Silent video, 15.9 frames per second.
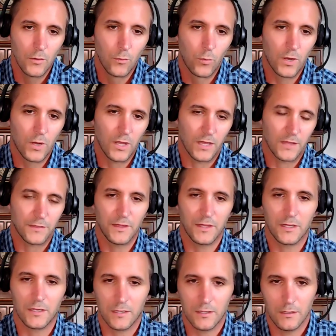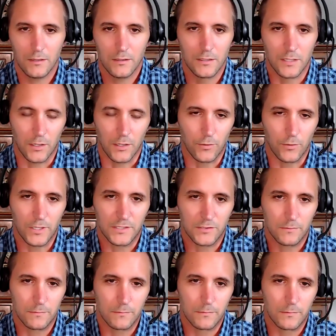Well, I think,
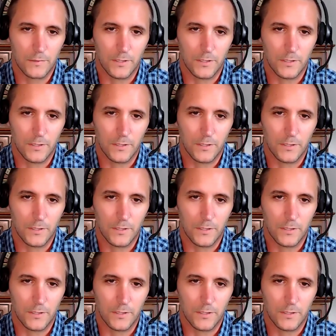it's